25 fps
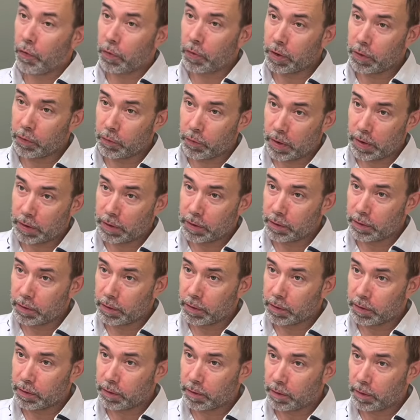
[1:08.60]

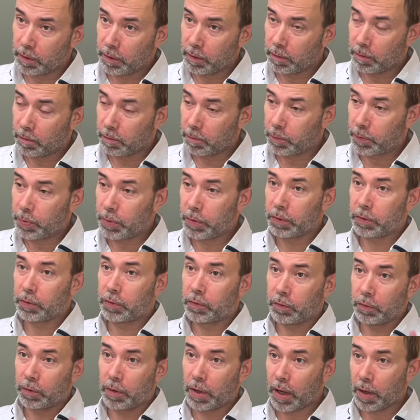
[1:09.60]
ingredients, but
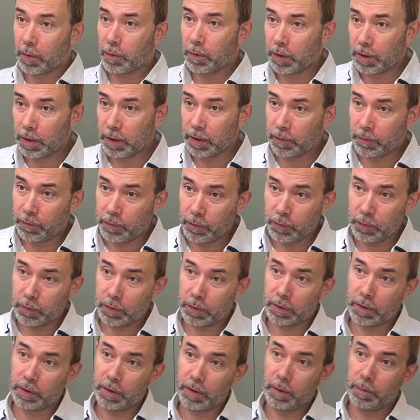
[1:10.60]
today we'll give you
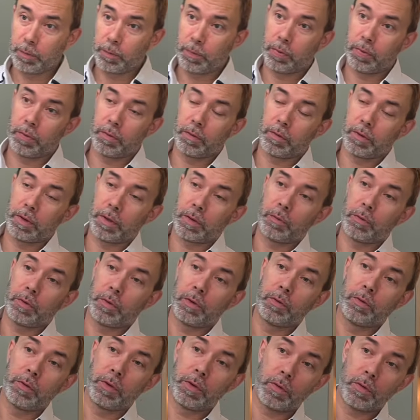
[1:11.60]
the tip that we do in